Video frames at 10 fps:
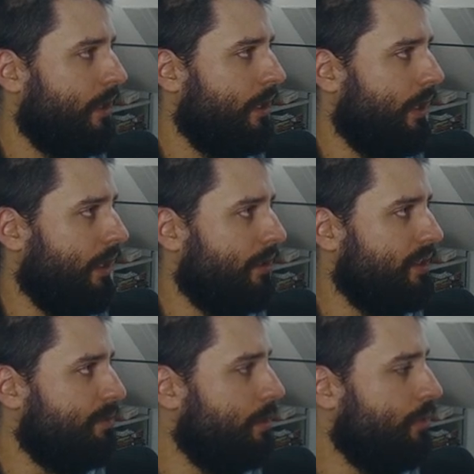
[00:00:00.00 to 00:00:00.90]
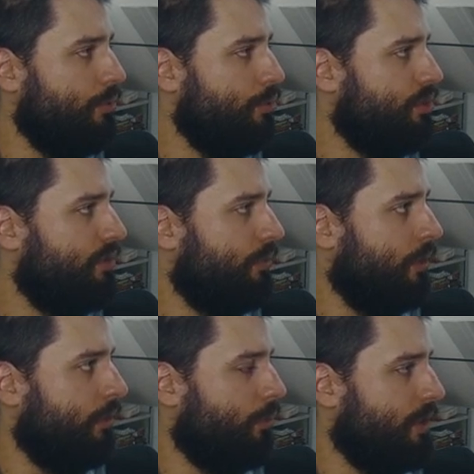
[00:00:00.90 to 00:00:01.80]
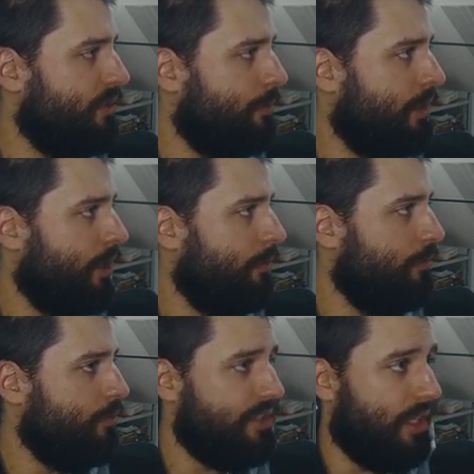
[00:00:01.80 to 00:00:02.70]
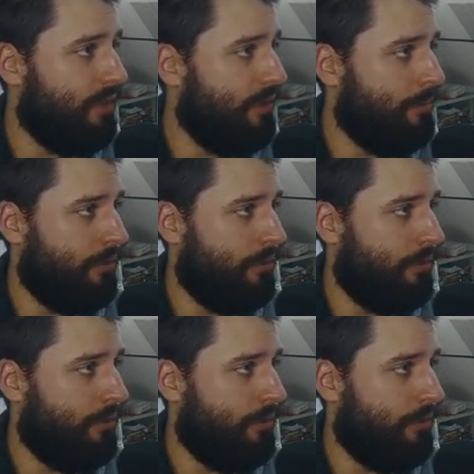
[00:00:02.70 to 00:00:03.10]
And it's been used for quite some time, just like Vim.